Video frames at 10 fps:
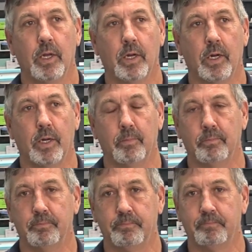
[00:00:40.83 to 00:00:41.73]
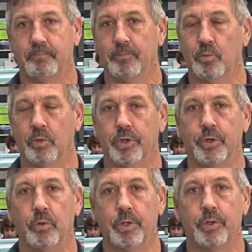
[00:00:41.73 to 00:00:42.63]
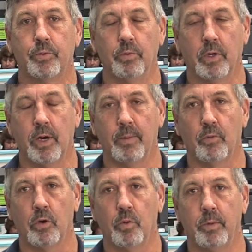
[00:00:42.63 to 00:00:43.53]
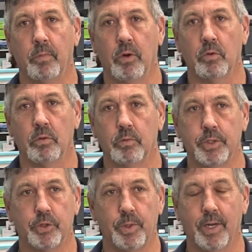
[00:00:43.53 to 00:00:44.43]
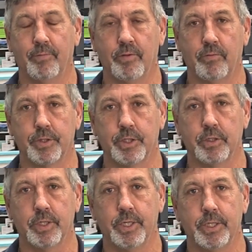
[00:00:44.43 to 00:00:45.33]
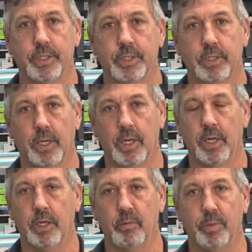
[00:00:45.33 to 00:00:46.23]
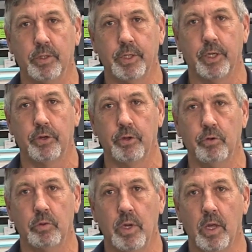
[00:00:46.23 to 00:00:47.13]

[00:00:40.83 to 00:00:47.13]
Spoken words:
We're doing a lot more remote, which we have the facilities and the ability to.